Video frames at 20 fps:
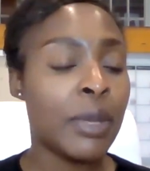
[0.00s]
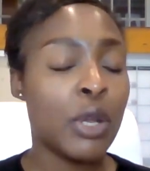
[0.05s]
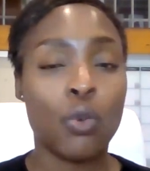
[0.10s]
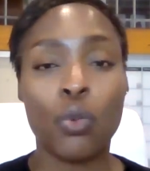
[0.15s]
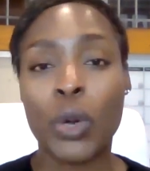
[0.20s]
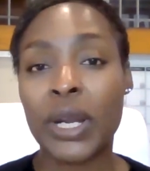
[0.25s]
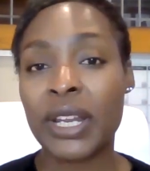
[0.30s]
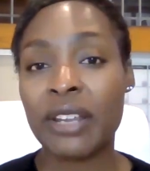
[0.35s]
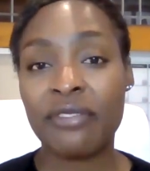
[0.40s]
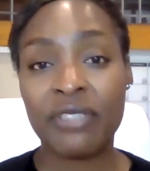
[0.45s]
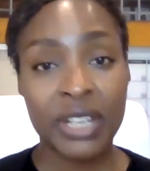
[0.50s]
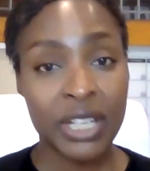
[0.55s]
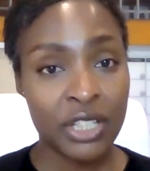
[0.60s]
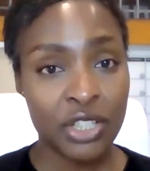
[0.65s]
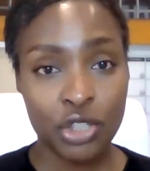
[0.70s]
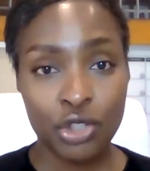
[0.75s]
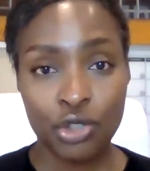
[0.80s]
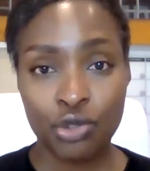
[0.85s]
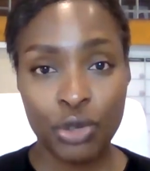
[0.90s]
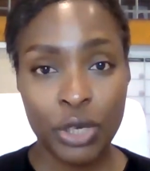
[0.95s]
whatever
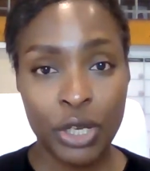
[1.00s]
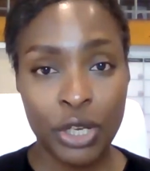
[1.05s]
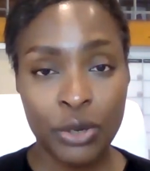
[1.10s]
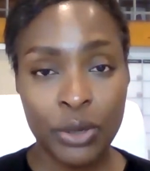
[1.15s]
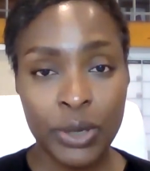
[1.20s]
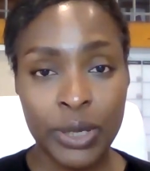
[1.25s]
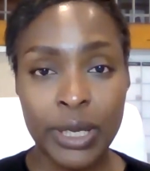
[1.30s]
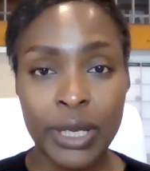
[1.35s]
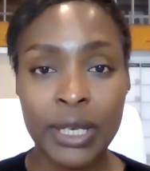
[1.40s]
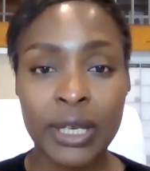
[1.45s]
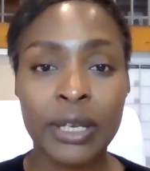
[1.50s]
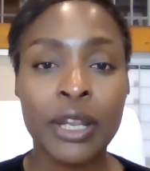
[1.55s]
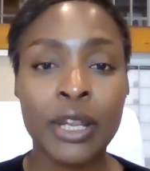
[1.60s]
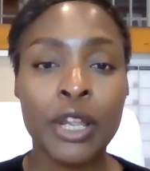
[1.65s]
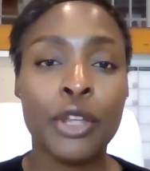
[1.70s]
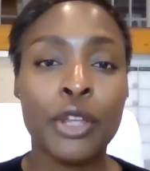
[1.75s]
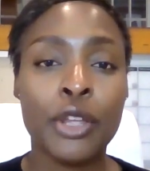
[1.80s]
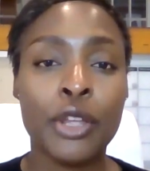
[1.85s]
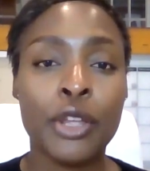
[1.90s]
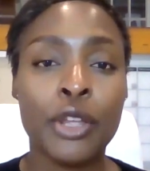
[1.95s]
industry you're in,
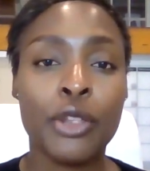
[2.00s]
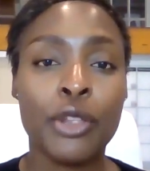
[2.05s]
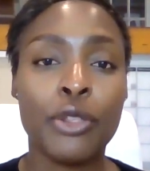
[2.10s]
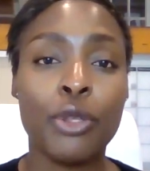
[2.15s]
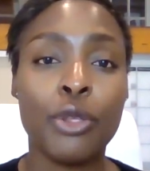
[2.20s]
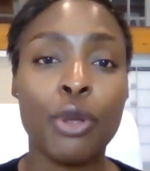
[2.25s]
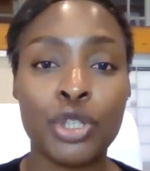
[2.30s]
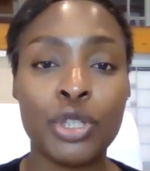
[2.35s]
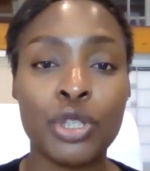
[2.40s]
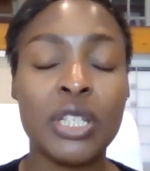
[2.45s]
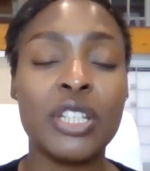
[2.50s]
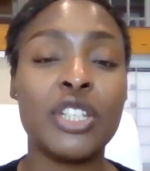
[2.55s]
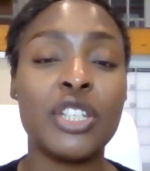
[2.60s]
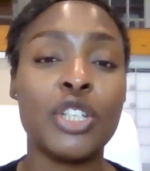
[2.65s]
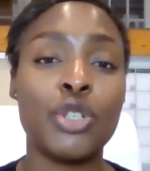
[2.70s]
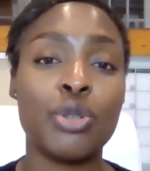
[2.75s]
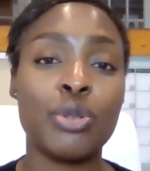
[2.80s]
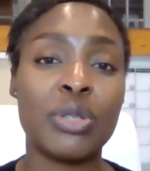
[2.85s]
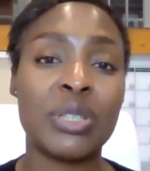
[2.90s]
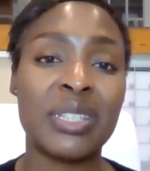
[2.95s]
the
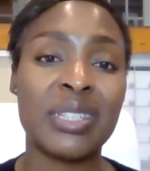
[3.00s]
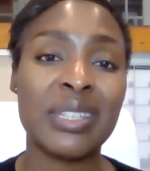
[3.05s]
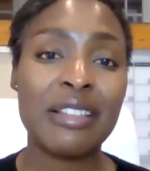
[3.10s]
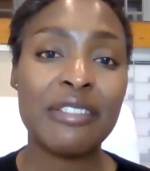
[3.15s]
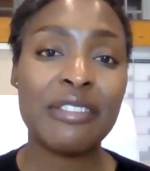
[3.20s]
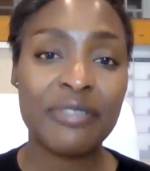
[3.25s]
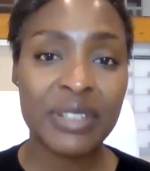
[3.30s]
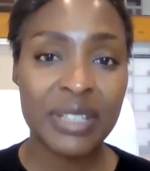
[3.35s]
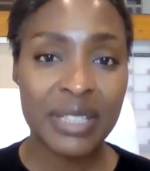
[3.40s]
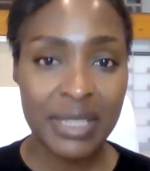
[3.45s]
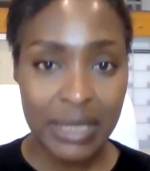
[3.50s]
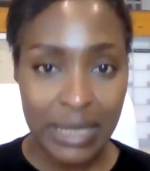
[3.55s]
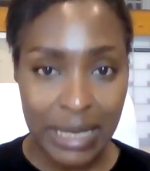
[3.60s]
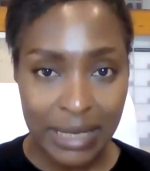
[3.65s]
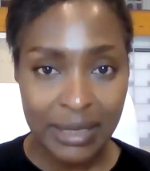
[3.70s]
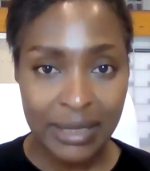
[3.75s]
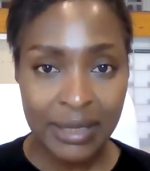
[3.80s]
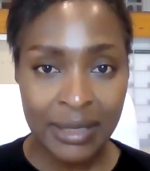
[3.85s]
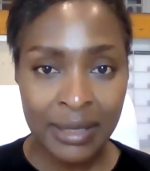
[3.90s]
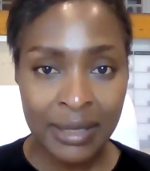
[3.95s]
opportunity to
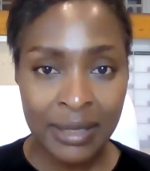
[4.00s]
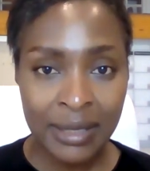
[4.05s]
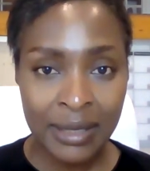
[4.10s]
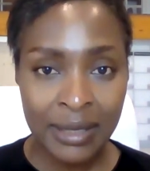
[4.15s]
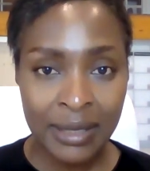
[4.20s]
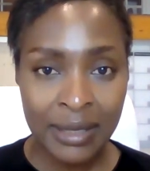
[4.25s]
self-assess